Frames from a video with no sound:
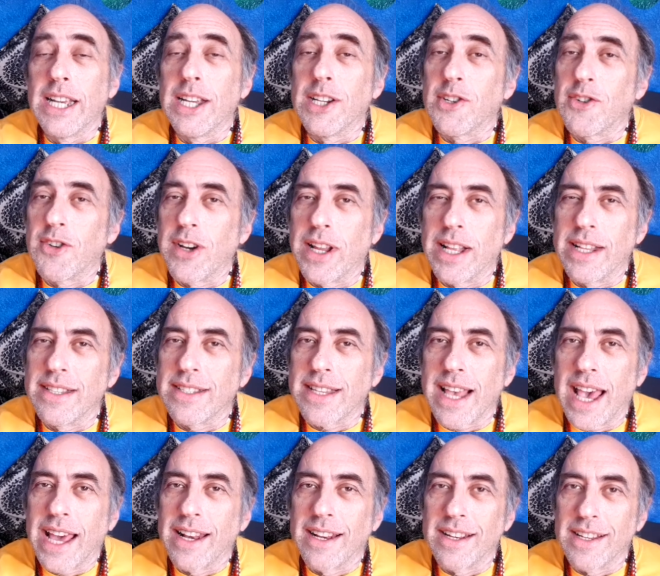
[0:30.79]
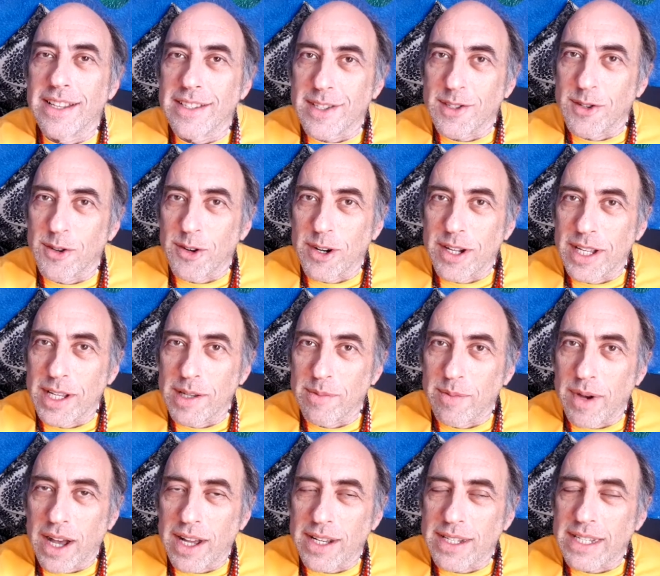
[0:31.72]
Trends analyst talking
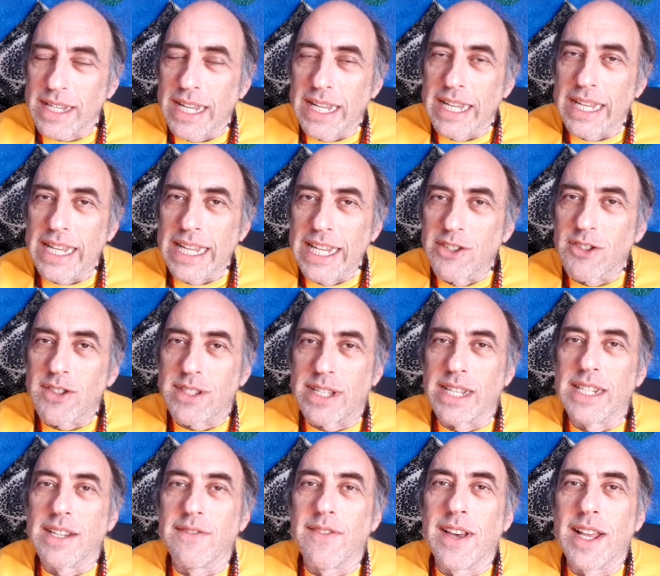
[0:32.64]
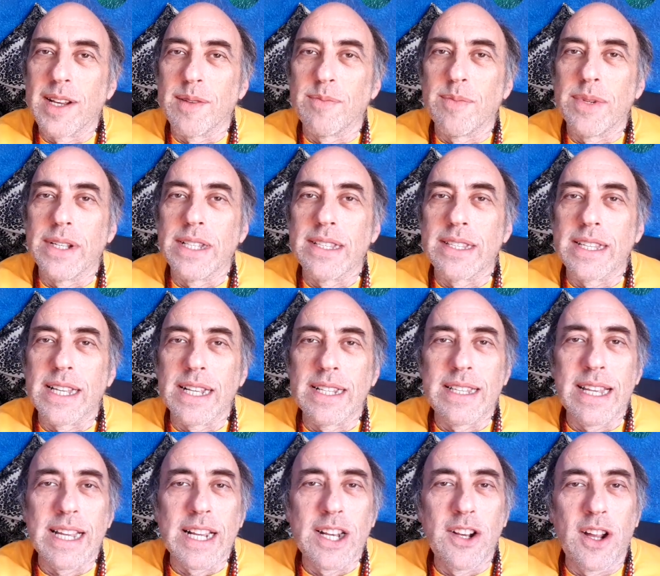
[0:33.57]
about interesting developments in
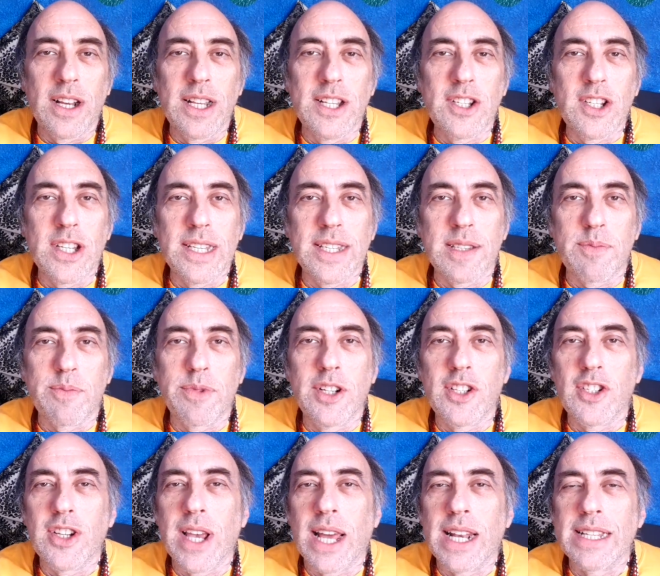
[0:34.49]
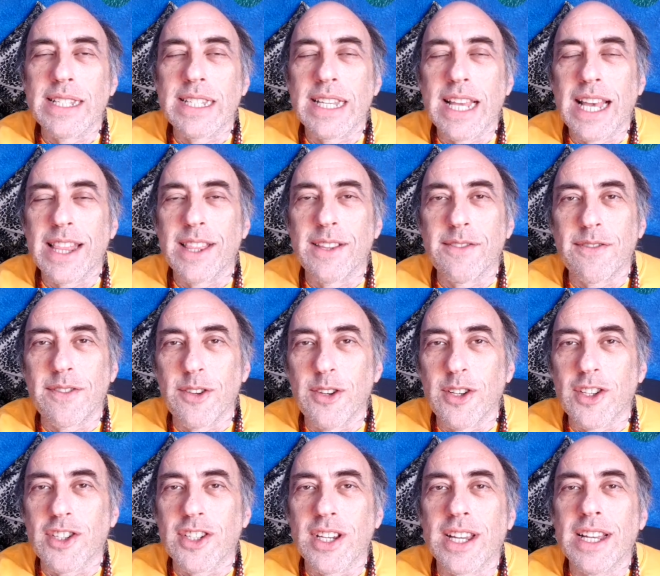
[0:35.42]
technology, spirituality and the
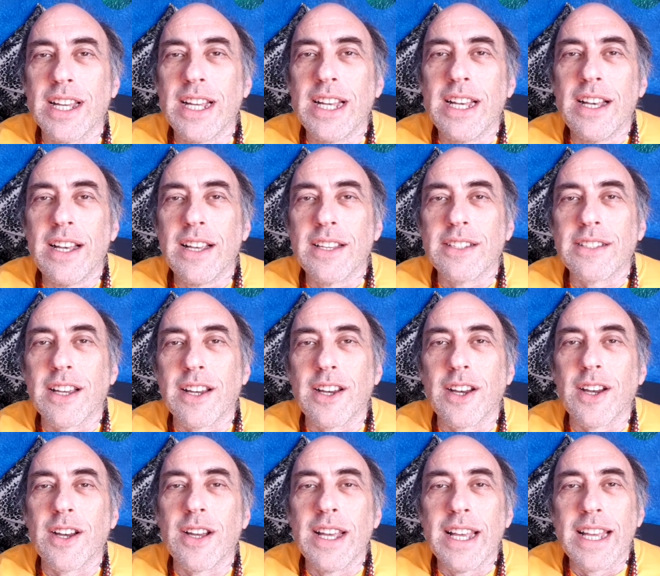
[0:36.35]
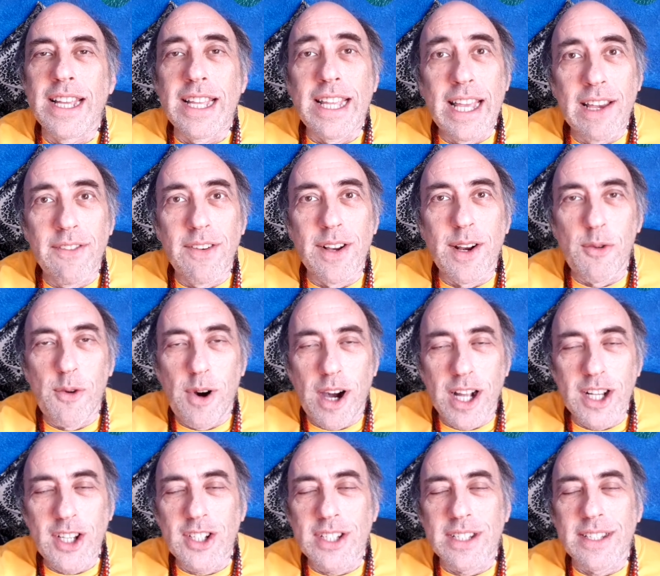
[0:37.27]
future. So give it a
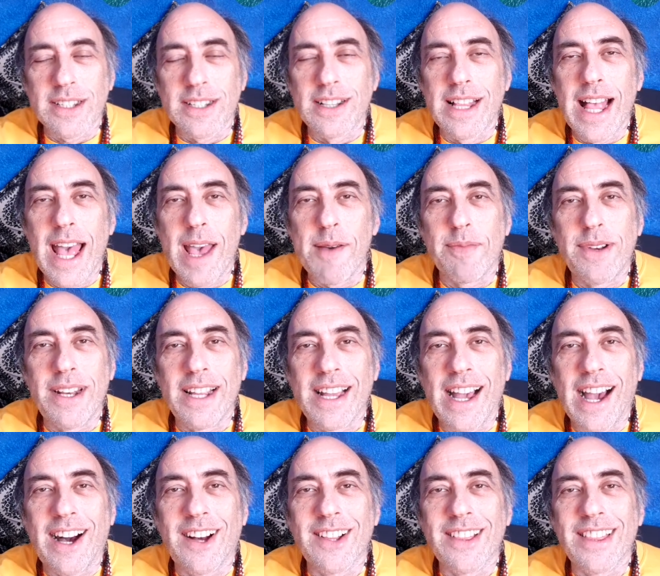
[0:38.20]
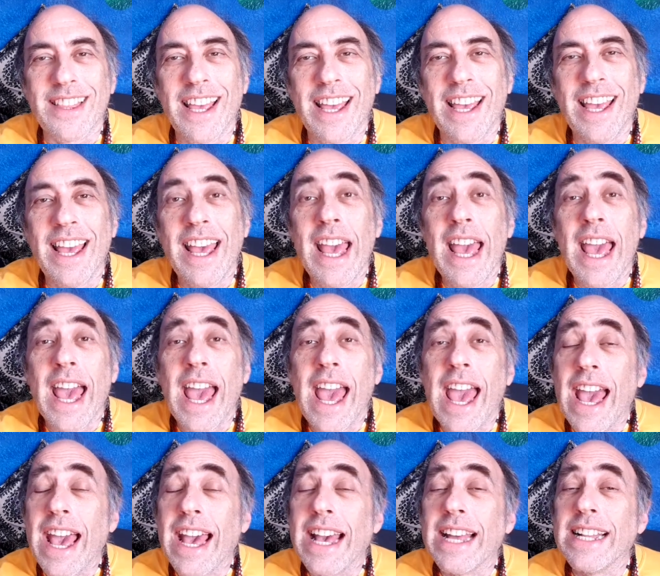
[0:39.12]
watch, still happening out there.
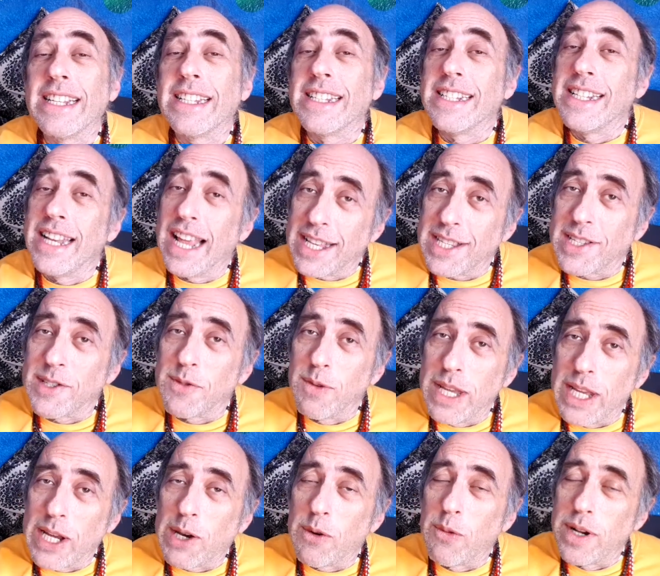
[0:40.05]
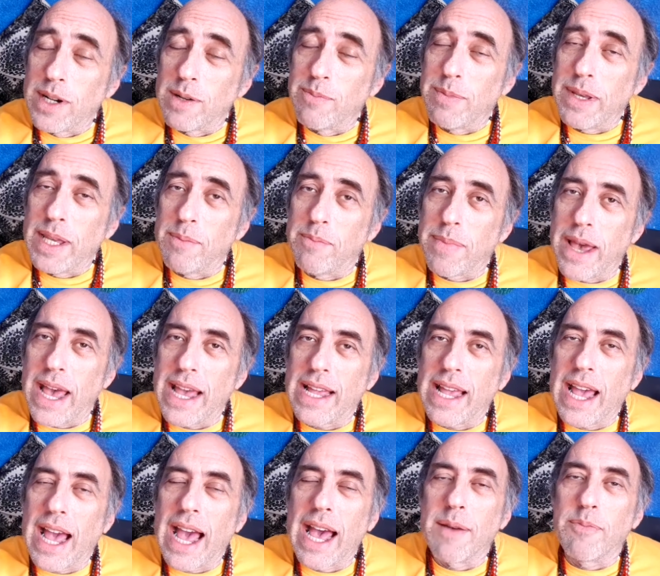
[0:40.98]
And next week we'll be
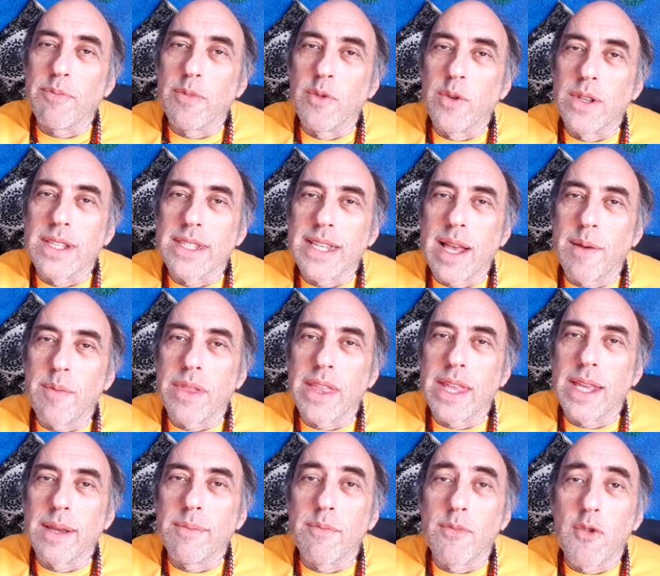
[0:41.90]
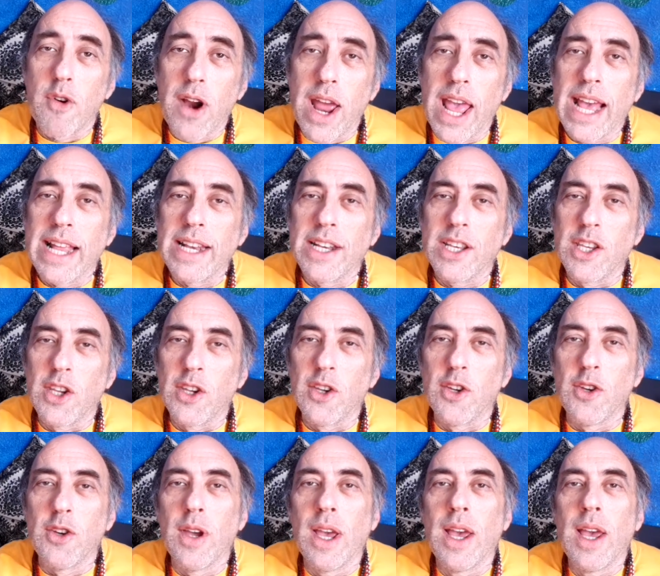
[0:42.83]
back up with something brand
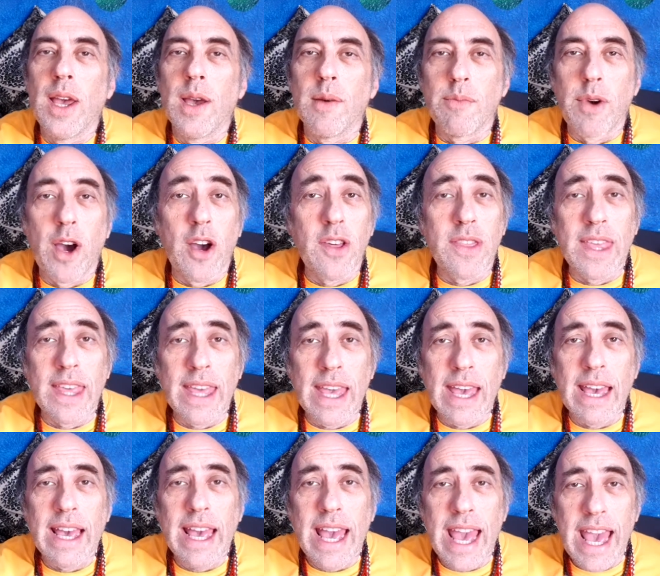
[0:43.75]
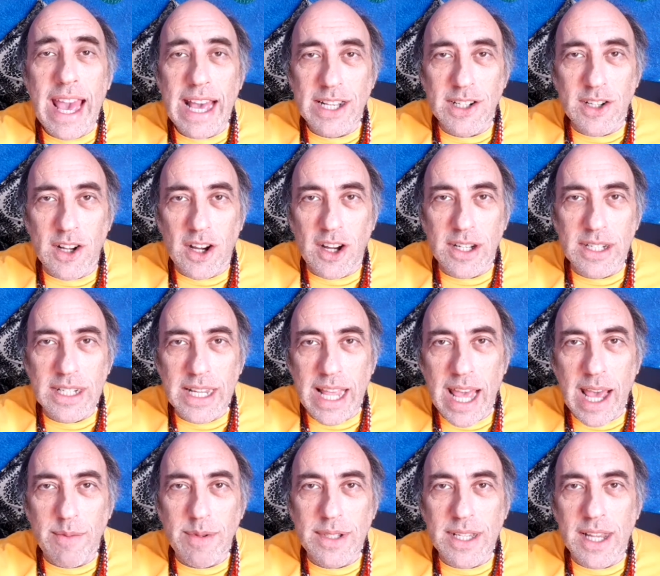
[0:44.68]
new, both here and on
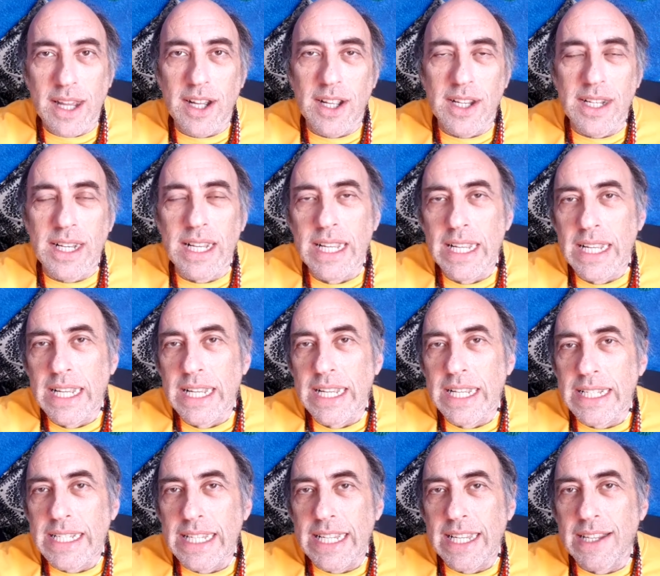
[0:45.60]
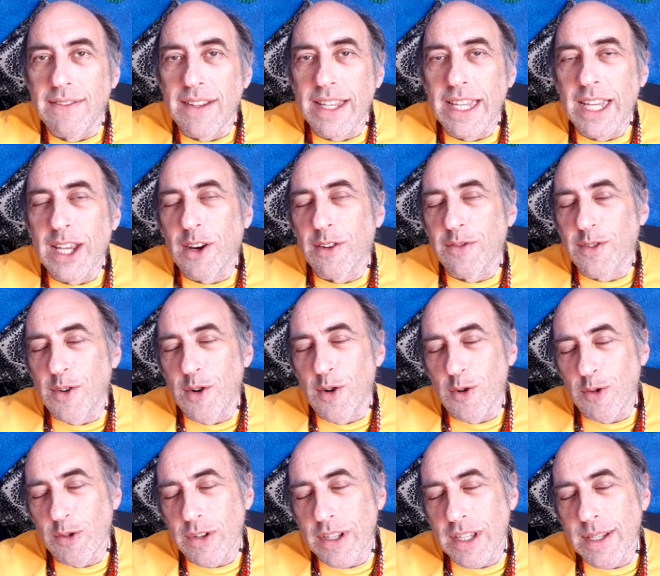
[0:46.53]
Cape Town TV, of
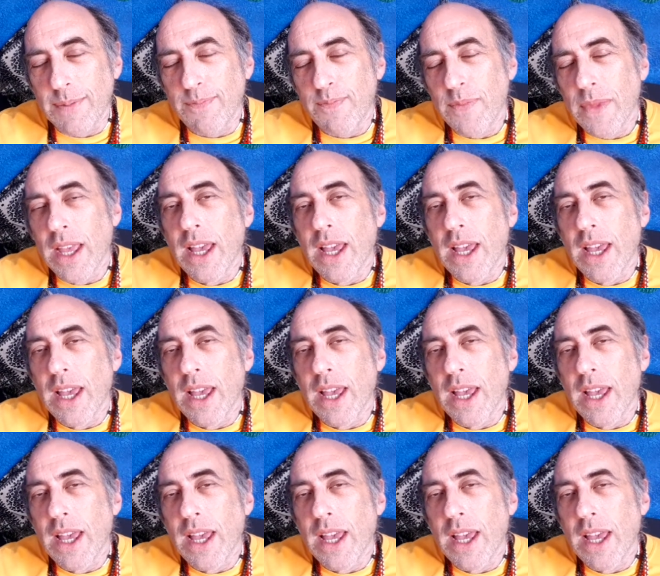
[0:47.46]
course.